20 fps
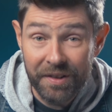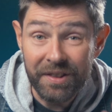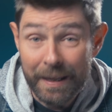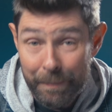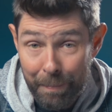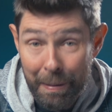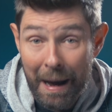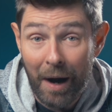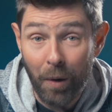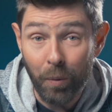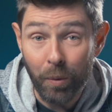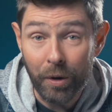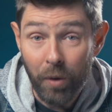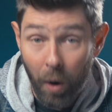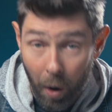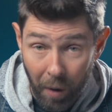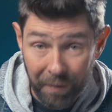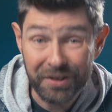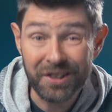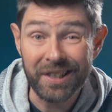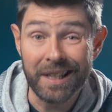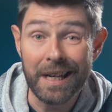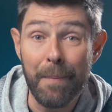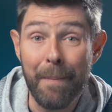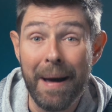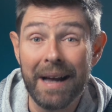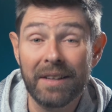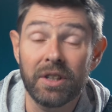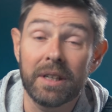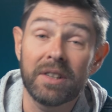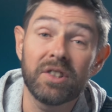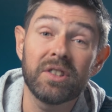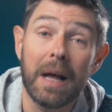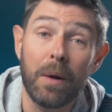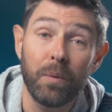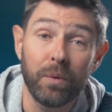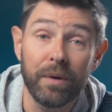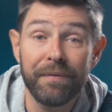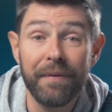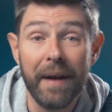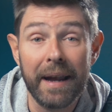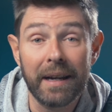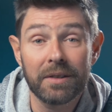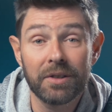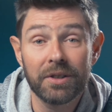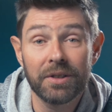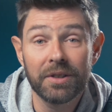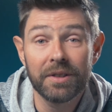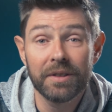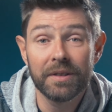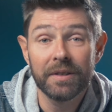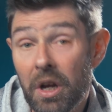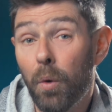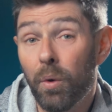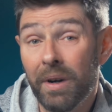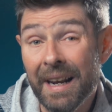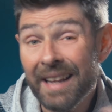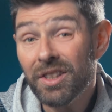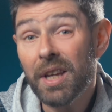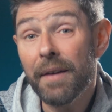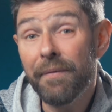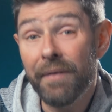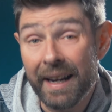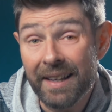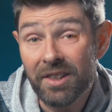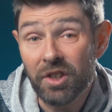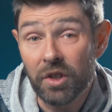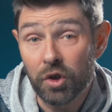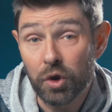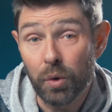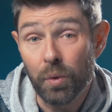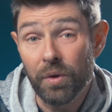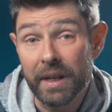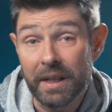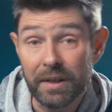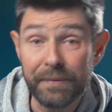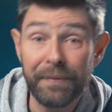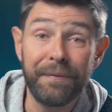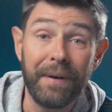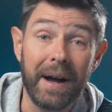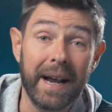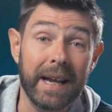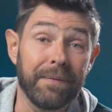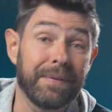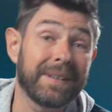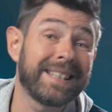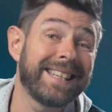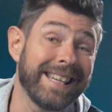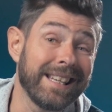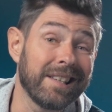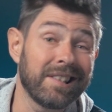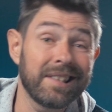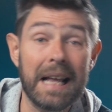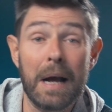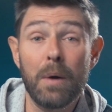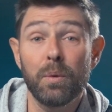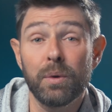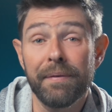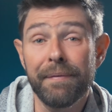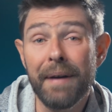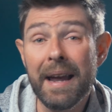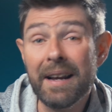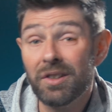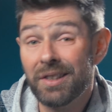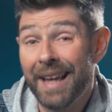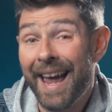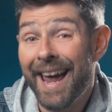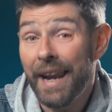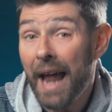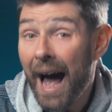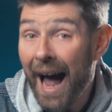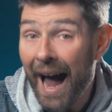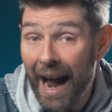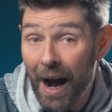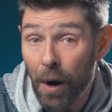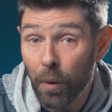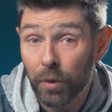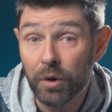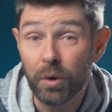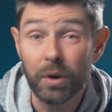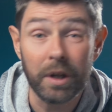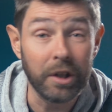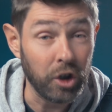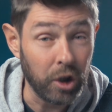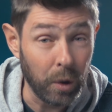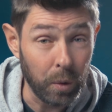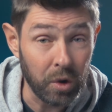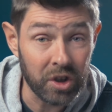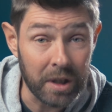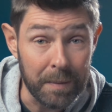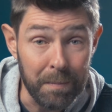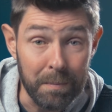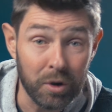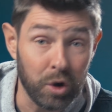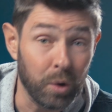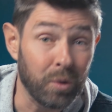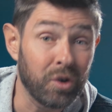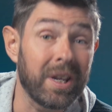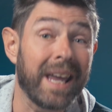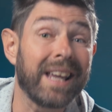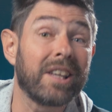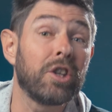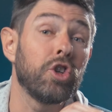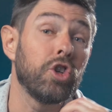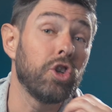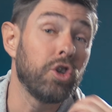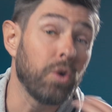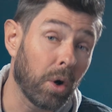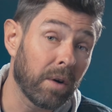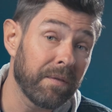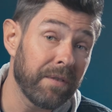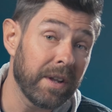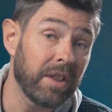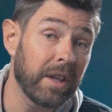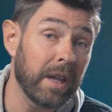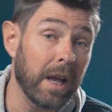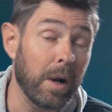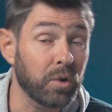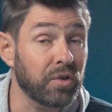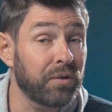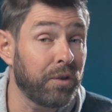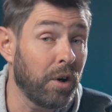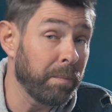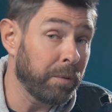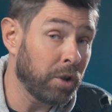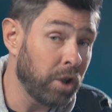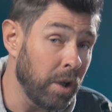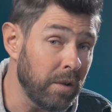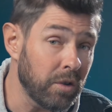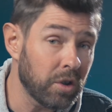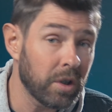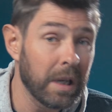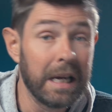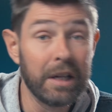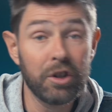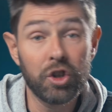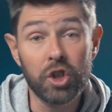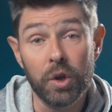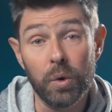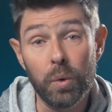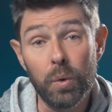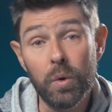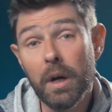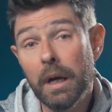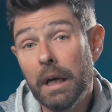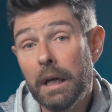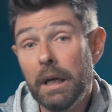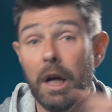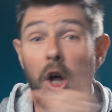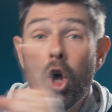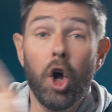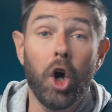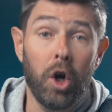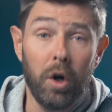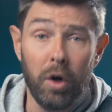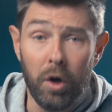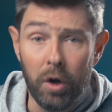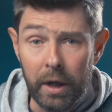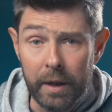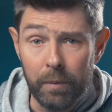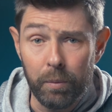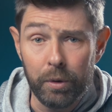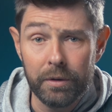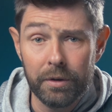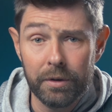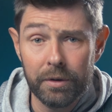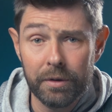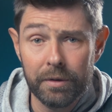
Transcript: the power of cinematic sound effects. So let's have a listen to these 5 key sound effects and how you can use them to take your videos from good to Hollywood.